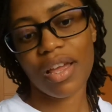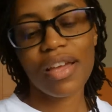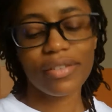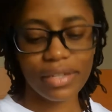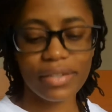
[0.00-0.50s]

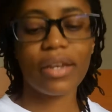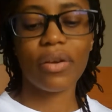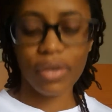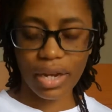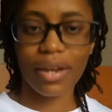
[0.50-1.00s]
So I was like,
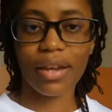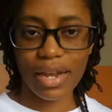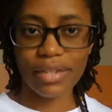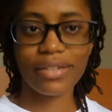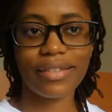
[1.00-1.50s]
okay.
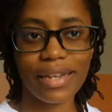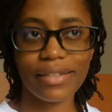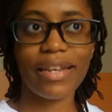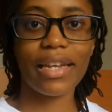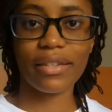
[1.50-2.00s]
And she said
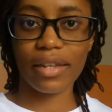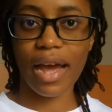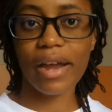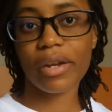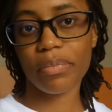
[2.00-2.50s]
take the
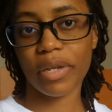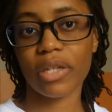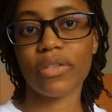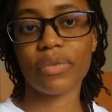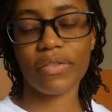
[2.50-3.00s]
iron
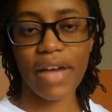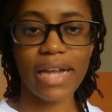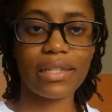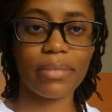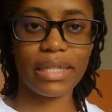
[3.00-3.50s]
pills with
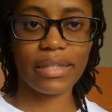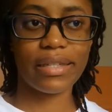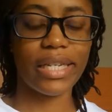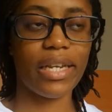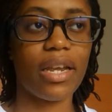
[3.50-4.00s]
vitamin
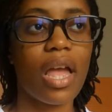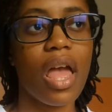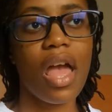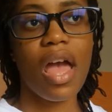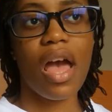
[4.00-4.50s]
C.
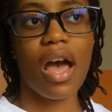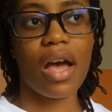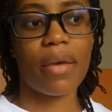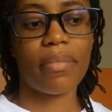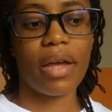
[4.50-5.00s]

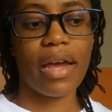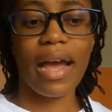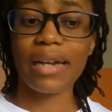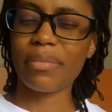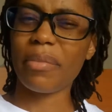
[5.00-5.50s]
I
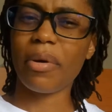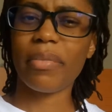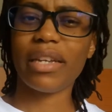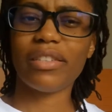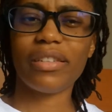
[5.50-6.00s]
asked my
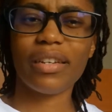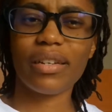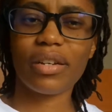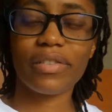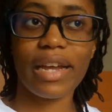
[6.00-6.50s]
mommy, and
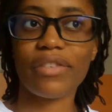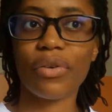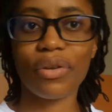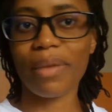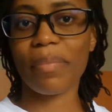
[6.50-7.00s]
because I
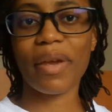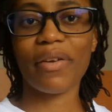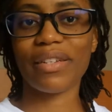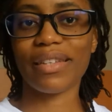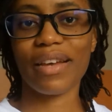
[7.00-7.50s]
told my
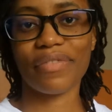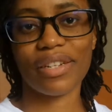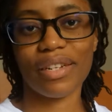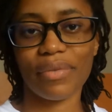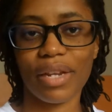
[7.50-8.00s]
parents after,
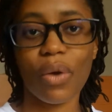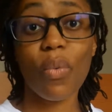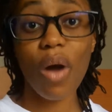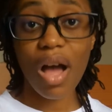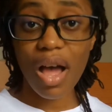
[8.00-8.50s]
and they were like,
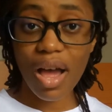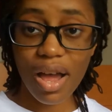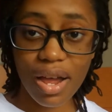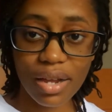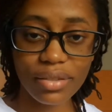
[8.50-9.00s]

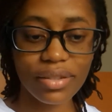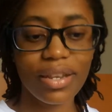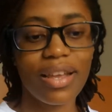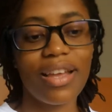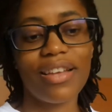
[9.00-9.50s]
what?
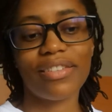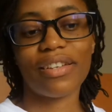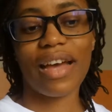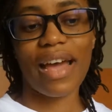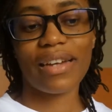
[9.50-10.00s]
So
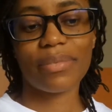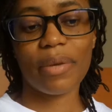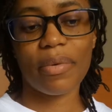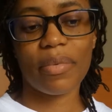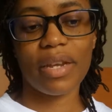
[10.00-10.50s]
I asked my
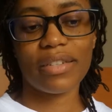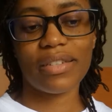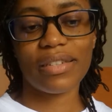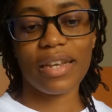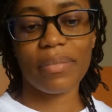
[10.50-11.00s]
mommy, and she
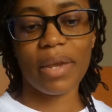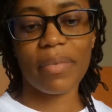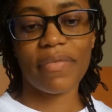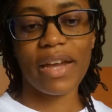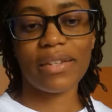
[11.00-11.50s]
said maybe
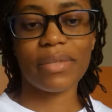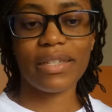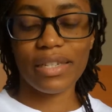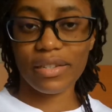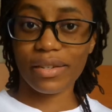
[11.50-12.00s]
the vitamin
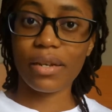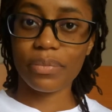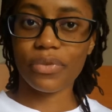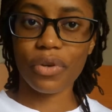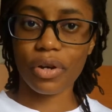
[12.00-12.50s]
C is to
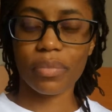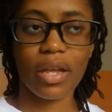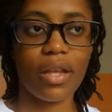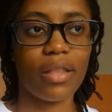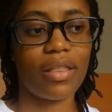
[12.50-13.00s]
absorb
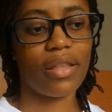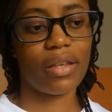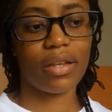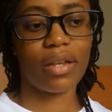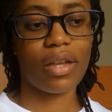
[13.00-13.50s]

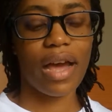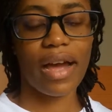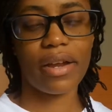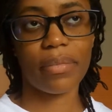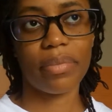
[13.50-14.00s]
the
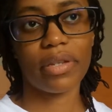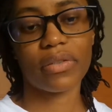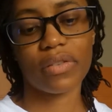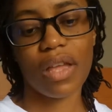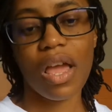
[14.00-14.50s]
iron pills.